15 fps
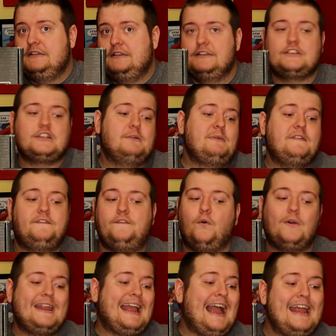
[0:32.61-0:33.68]
There's going to be
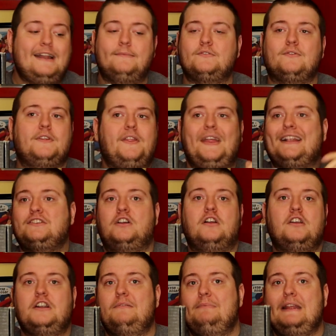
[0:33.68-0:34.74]
40 items, whether that's all
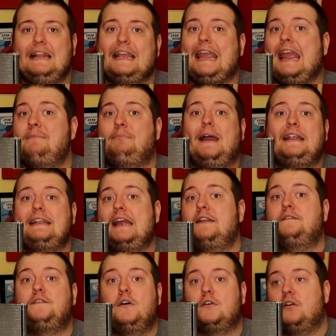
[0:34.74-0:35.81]
going to be like
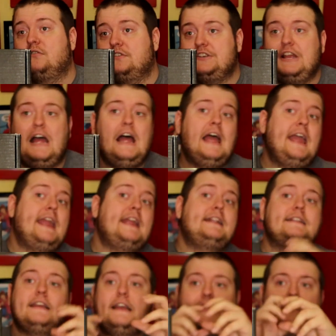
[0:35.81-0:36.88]
8x10 photos
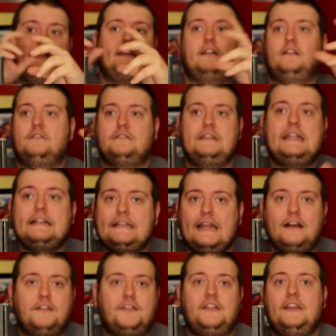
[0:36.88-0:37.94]
signed, little
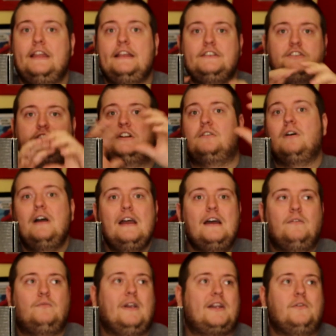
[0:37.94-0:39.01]
detail things, you know,
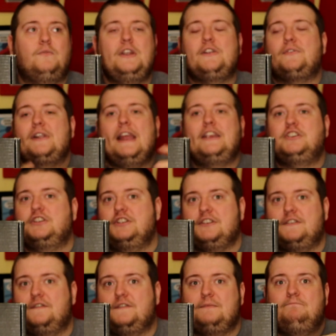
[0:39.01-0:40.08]
recreations
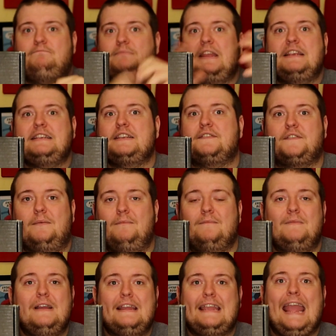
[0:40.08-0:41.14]
of pieces from
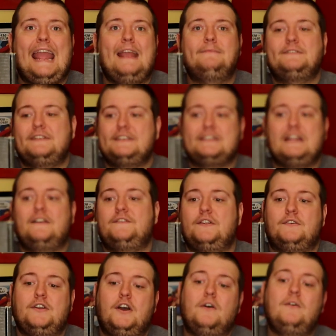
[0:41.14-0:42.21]
games and stuff,
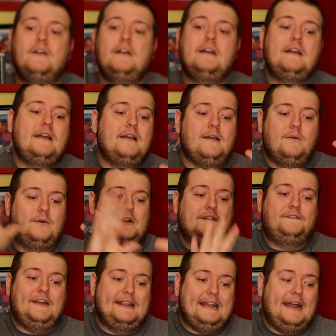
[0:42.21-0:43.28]
don't know. We're going to
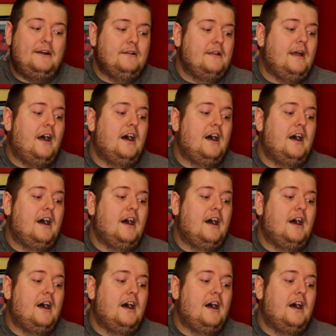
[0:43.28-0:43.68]
find out.